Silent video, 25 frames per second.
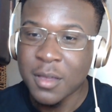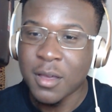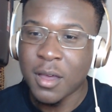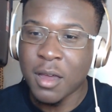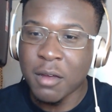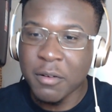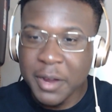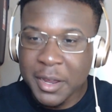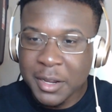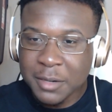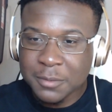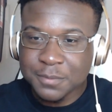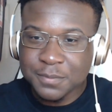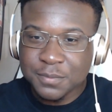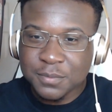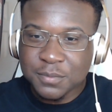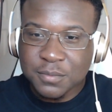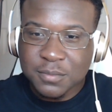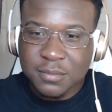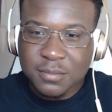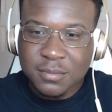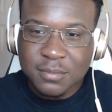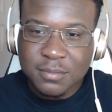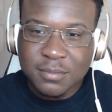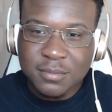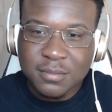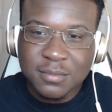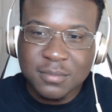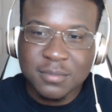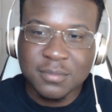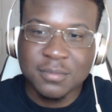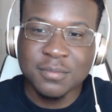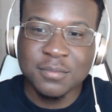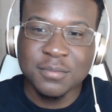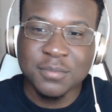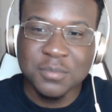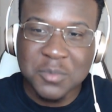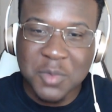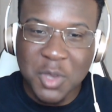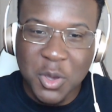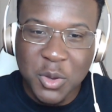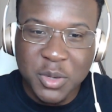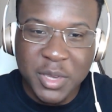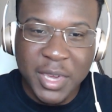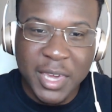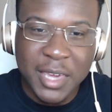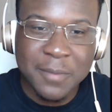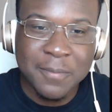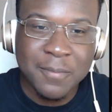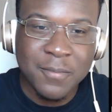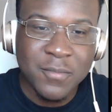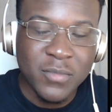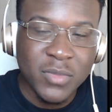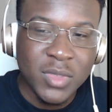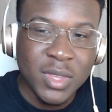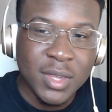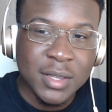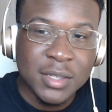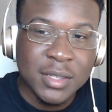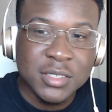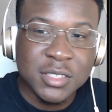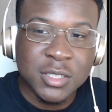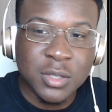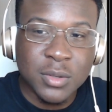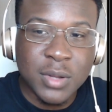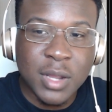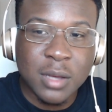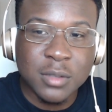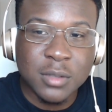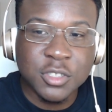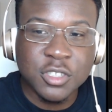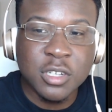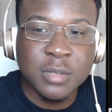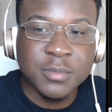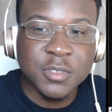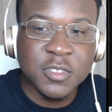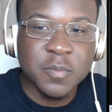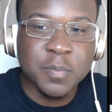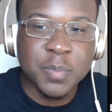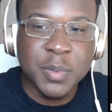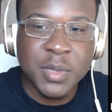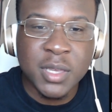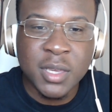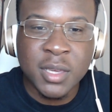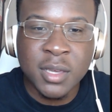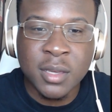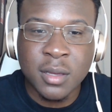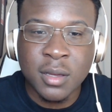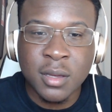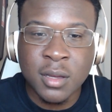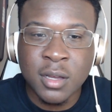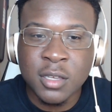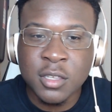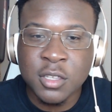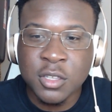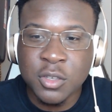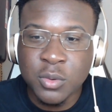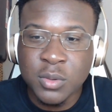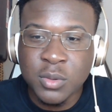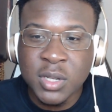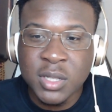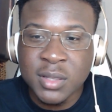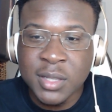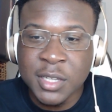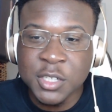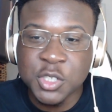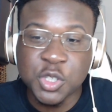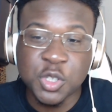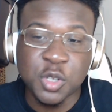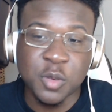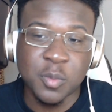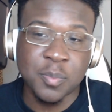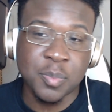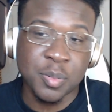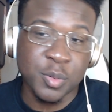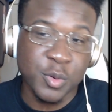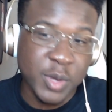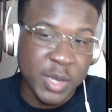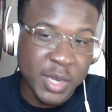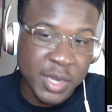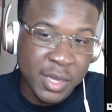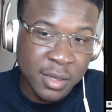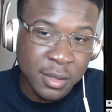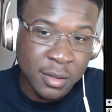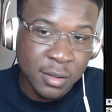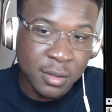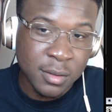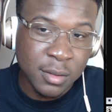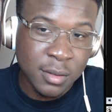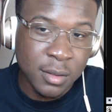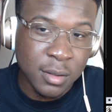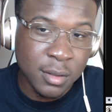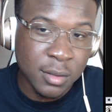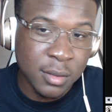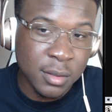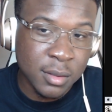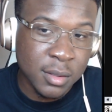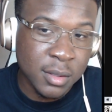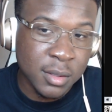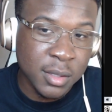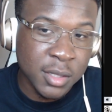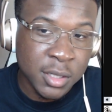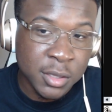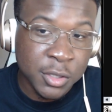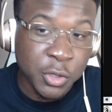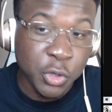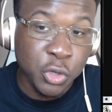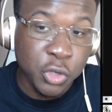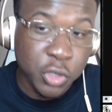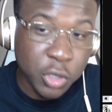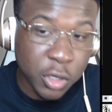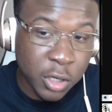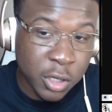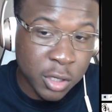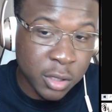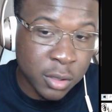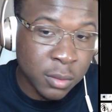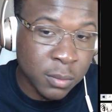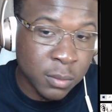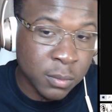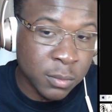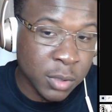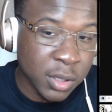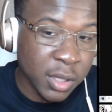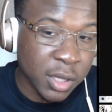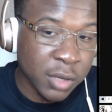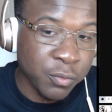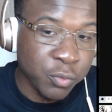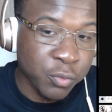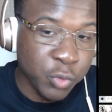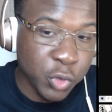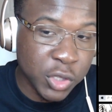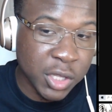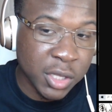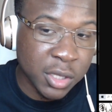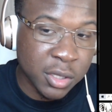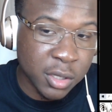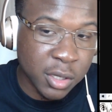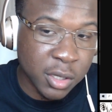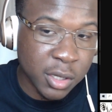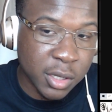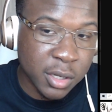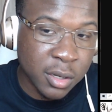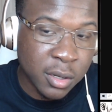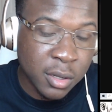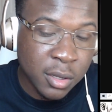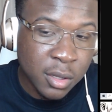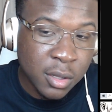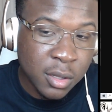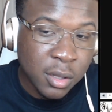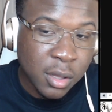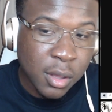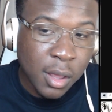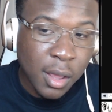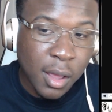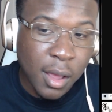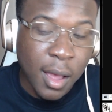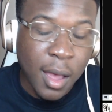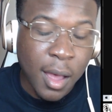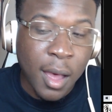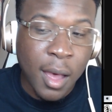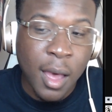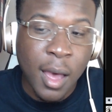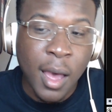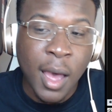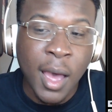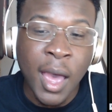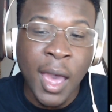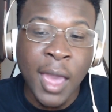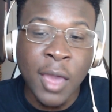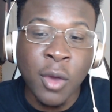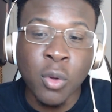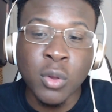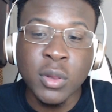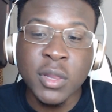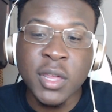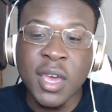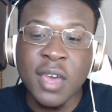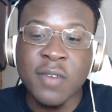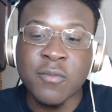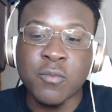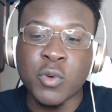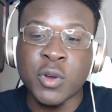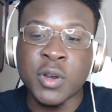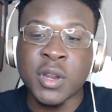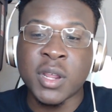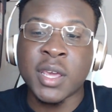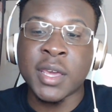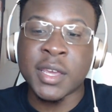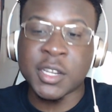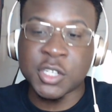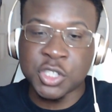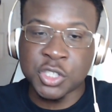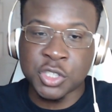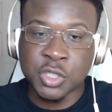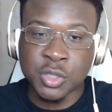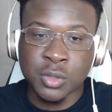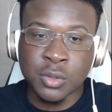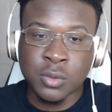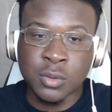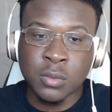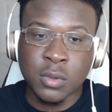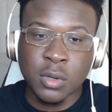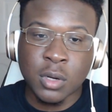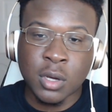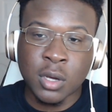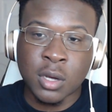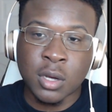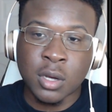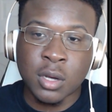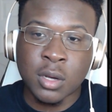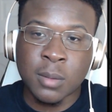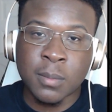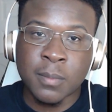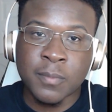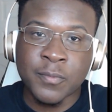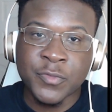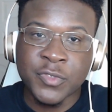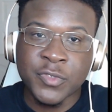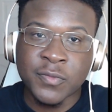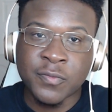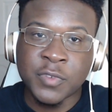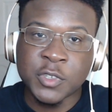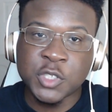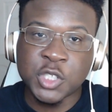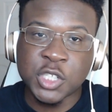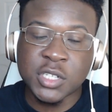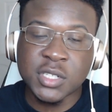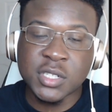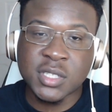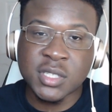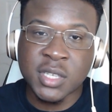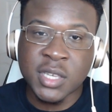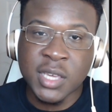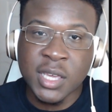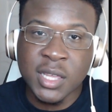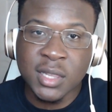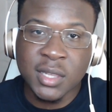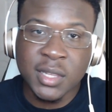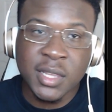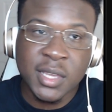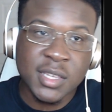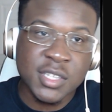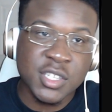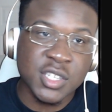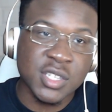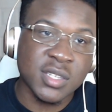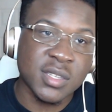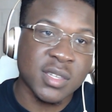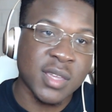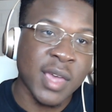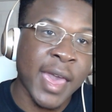Alright. Okay. So now in terms of being a unit that you could bring, they're good. They're like really good. I only have one issue. Vegeta's key links.